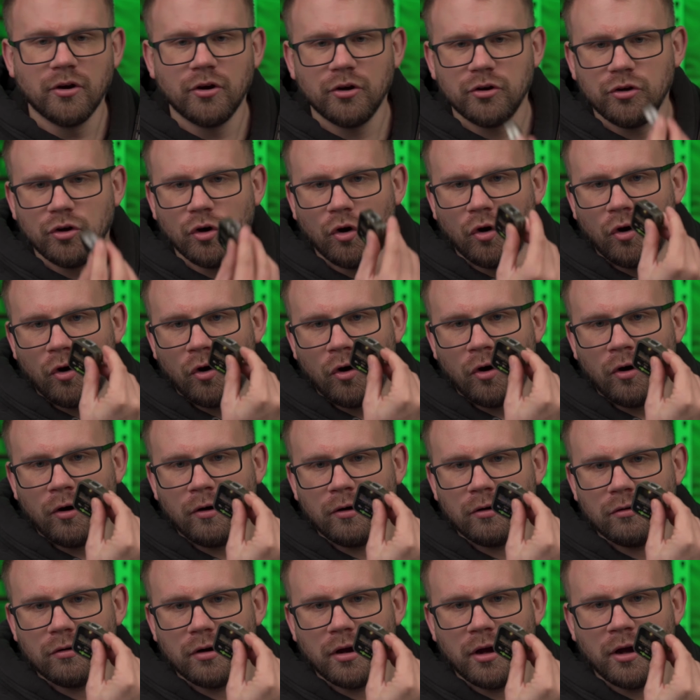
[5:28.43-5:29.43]
your
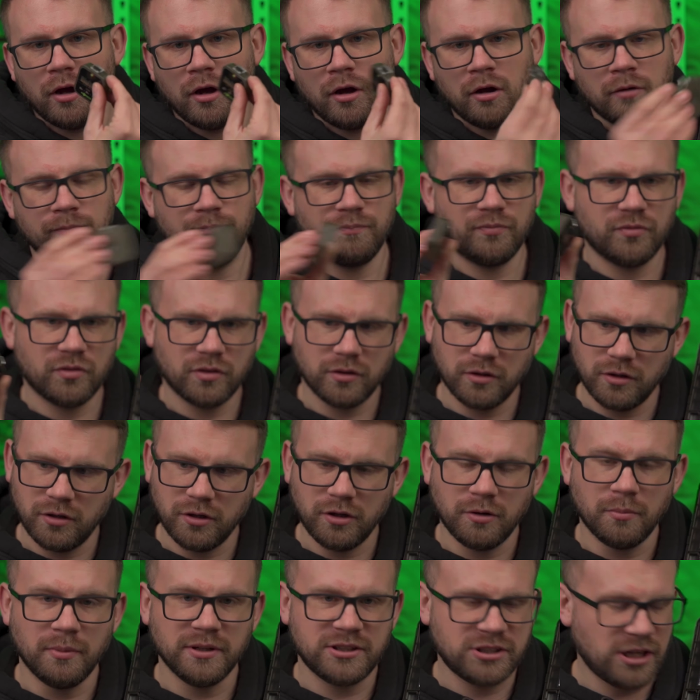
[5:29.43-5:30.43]

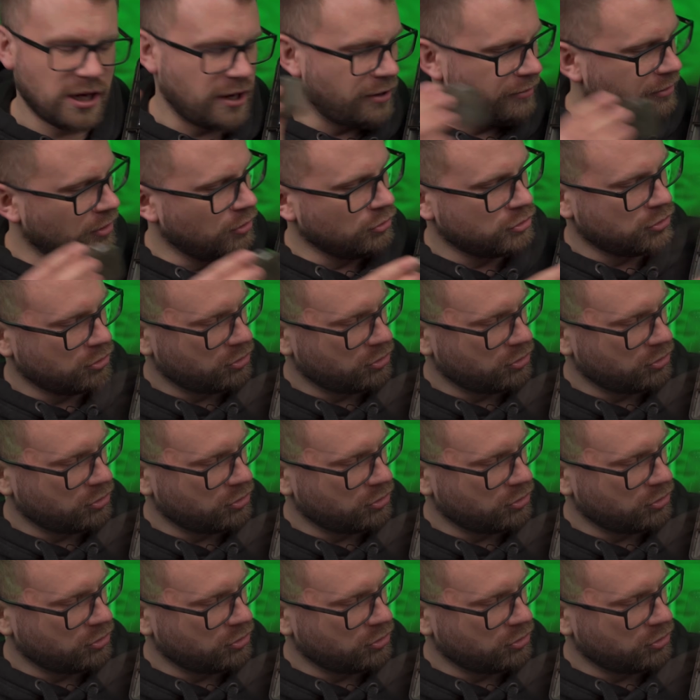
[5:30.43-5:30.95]
materials